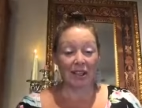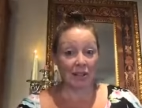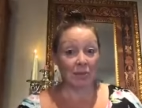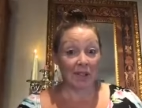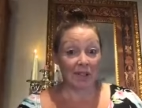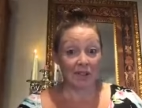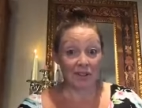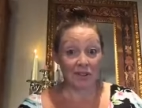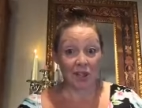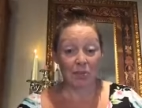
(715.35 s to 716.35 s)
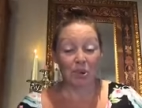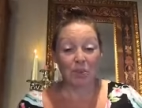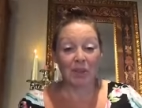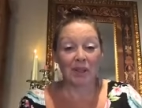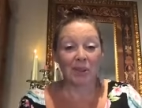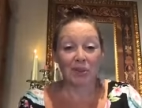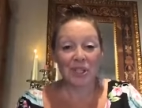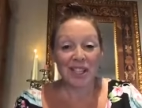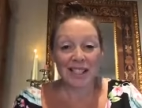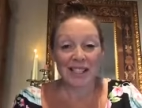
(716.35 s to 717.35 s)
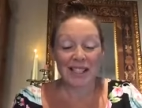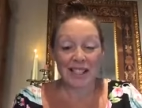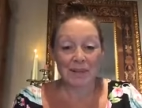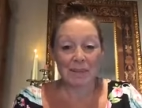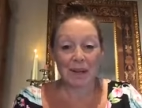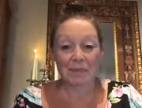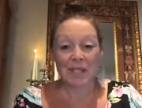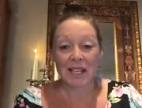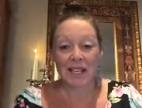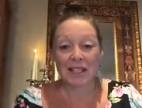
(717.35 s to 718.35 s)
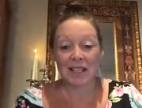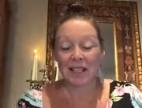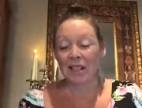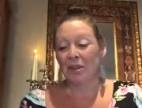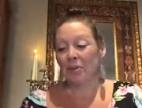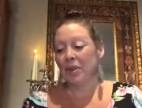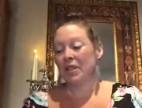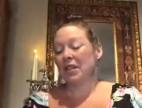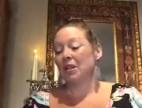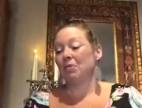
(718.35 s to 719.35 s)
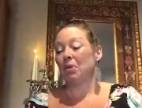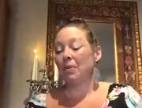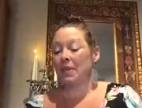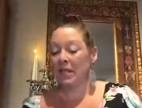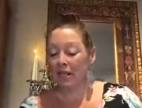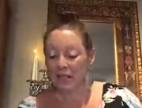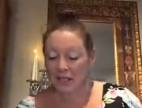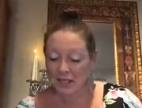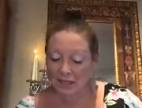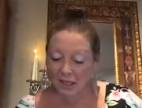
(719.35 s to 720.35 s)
I think you'd be in a lot of trouble. But all Jesus's mum said was, what was it?